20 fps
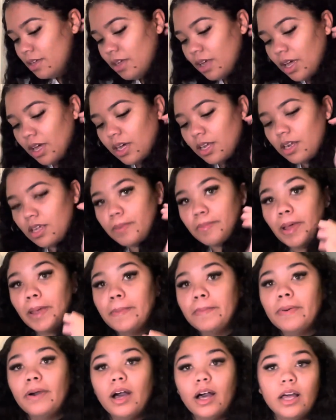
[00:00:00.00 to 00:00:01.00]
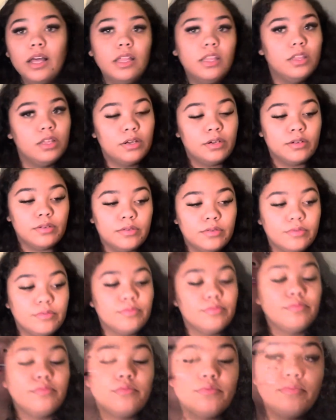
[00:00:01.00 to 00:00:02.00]
I gotta get my pot though.
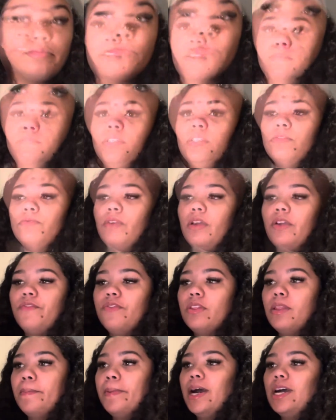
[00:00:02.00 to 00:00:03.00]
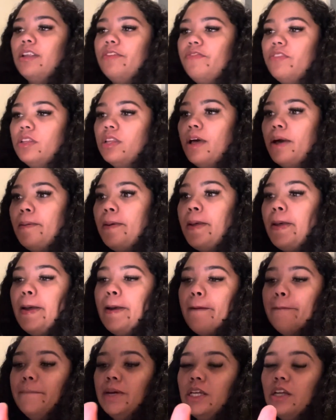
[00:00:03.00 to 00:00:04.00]
All right, I'm just waiting for the pot to fill up.
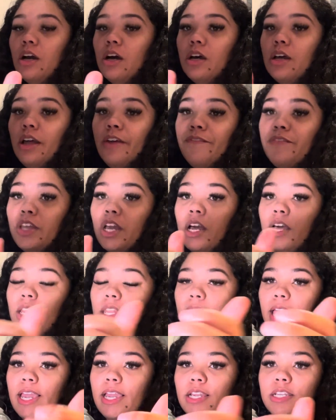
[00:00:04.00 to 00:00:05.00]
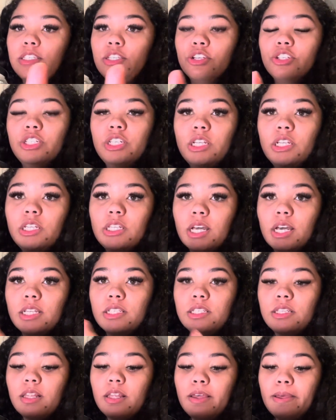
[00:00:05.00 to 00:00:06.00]
But y'all, if y'all like, so she
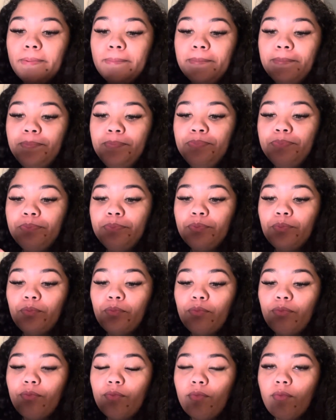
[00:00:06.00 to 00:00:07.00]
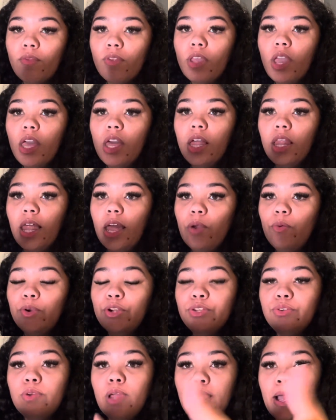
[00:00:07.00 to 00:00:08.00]
does them like where
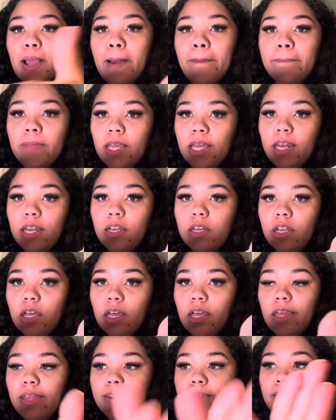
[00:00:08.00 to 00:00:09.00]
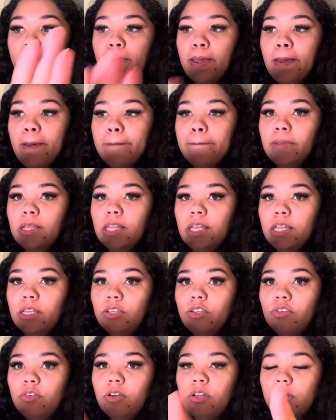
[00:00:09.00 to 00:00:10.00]
you can come and get it done, but then
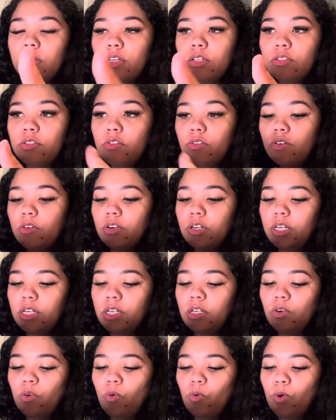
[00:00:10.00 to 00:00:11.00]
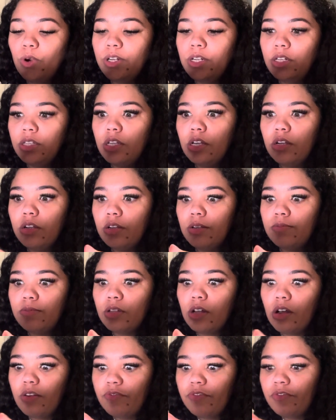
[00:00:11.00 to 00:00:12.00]
you can also order the herbs
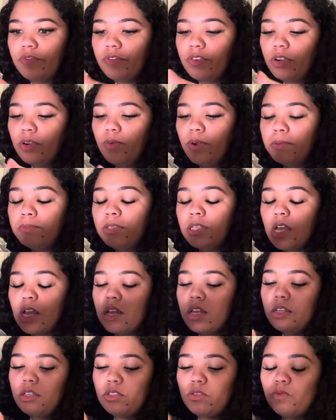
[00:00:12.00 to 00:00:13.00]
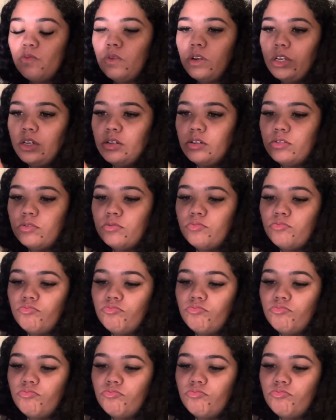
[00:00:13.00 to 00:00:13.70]
off of her website as well.